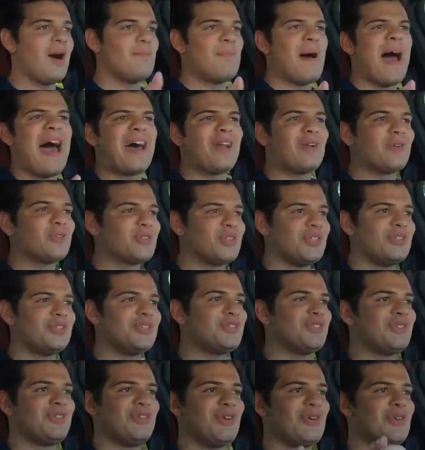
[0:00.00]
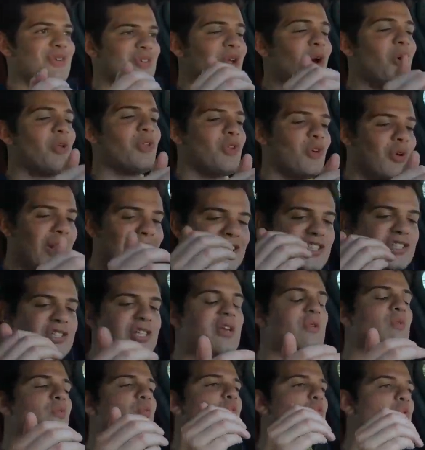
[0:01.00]
paddle shifters. No, they're
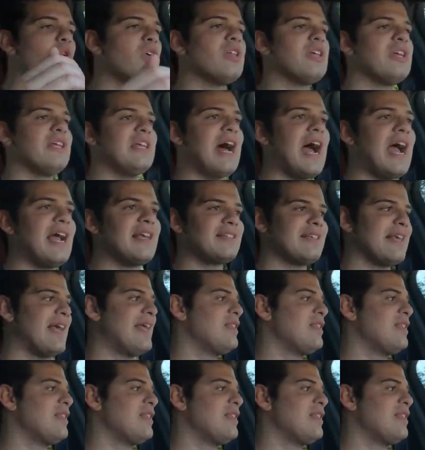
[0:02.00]
actually really nice,